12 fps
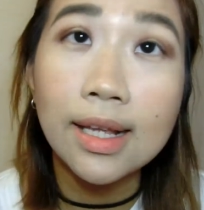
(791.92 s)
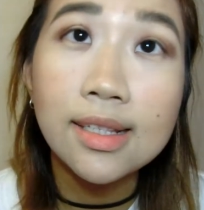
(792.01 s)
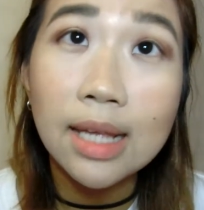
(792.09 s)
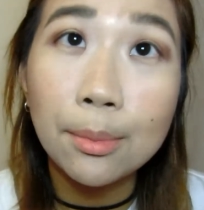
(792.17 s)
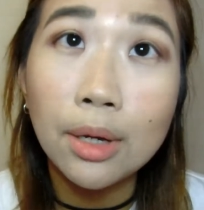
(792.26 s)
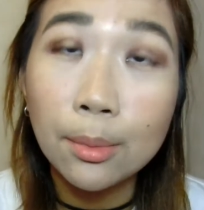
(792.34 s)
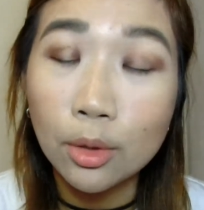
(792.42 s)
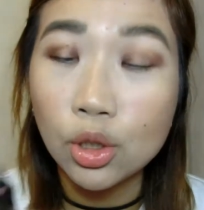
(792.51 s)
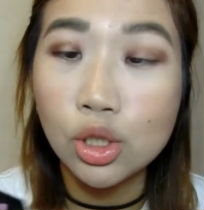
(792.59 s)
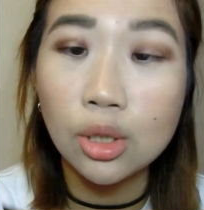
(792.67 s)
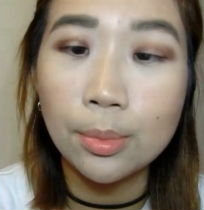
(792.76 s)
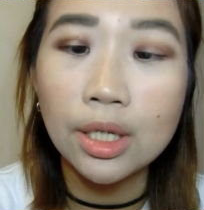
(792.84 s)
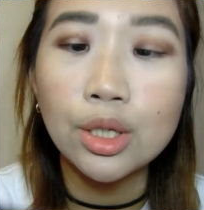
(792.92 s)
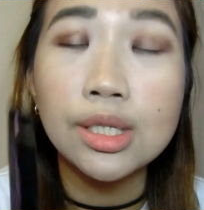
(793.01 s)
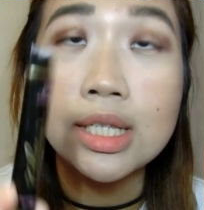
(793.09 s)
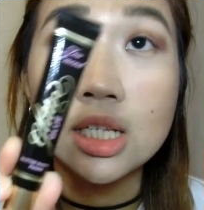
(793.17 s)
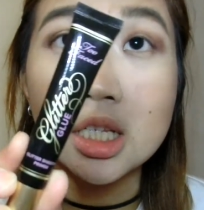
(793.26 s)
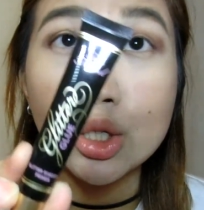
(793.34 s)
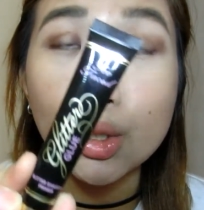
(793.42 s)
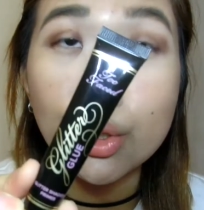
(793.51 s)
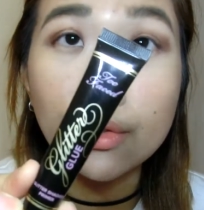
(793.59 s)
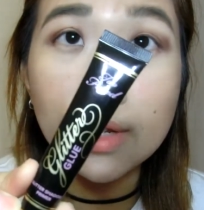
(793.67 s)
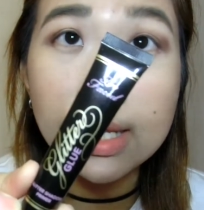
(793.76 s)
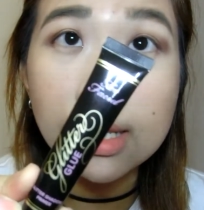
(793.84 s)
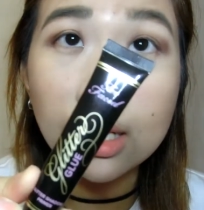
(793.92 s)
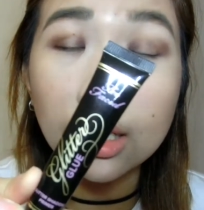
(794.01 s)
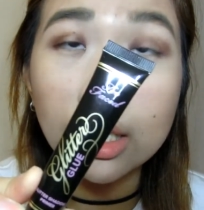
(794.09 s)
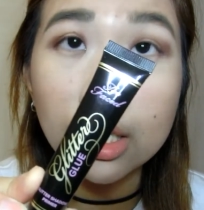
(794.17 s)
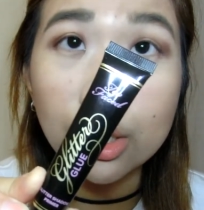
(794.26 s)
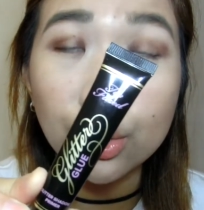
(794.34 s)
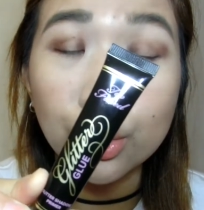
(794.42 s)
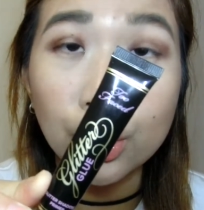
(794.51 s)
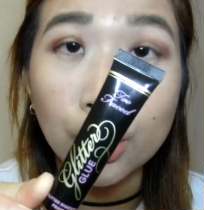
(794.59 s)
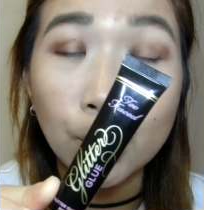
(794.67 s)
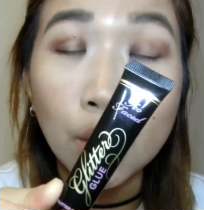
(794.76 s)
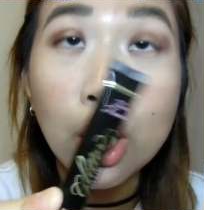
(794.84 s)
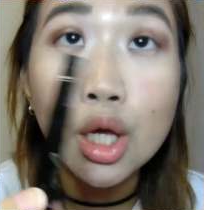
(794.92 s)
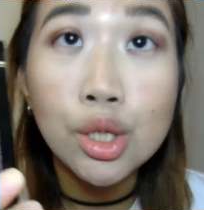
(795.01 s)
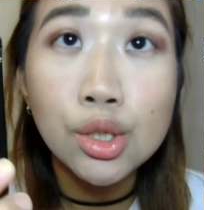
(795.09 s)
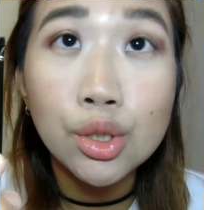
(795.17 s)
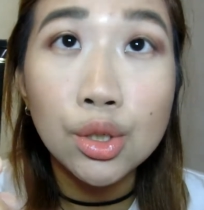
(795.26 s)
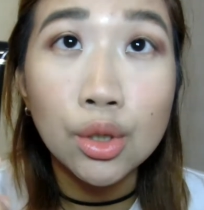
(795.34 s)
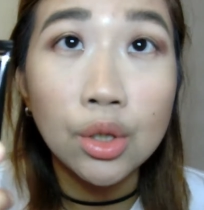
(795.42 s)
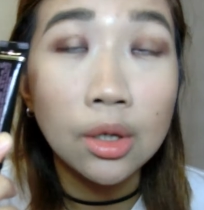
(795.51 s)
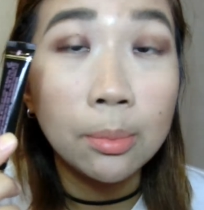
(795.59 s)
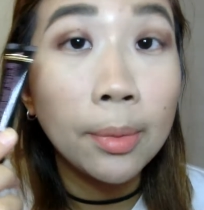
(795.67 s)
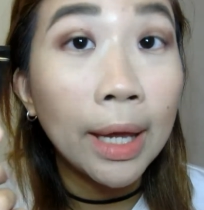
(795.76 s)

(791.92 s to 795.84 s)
next up, I'm going to be using the Too Faced Glitter Glue to